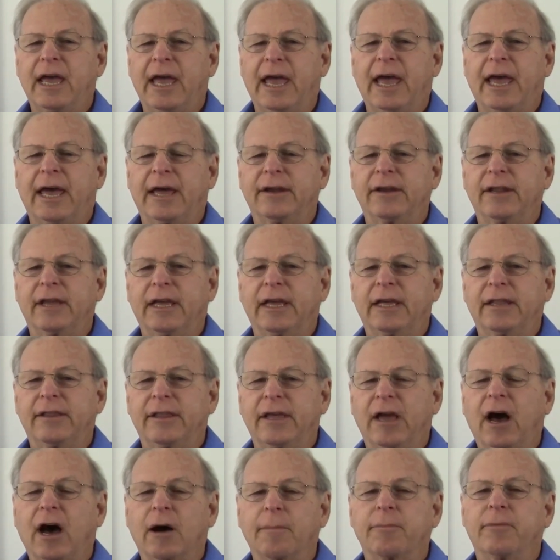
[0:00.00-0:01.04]
and in
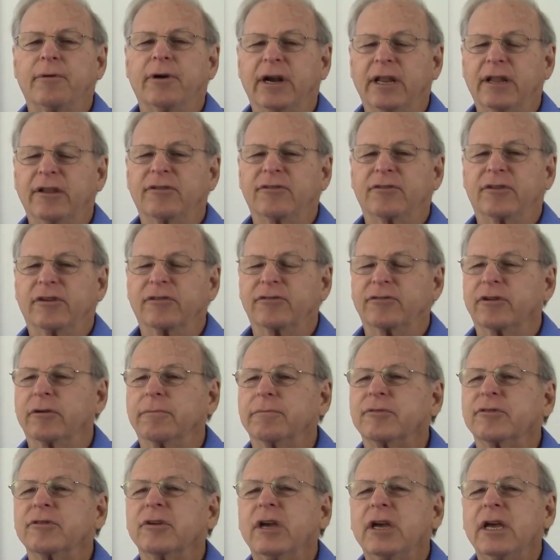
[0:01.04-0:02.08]
the operating
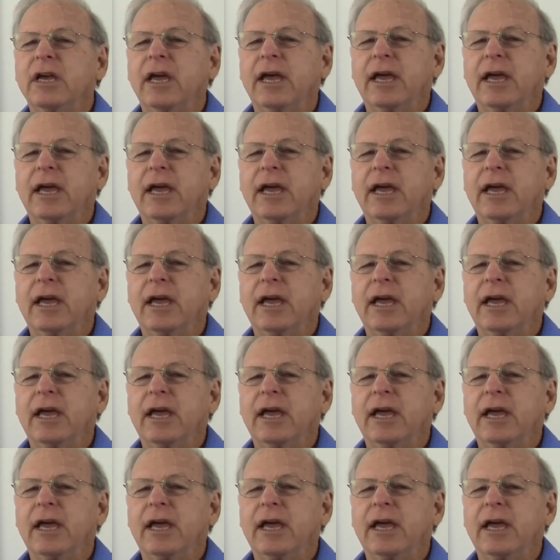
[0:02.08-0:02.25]
systems.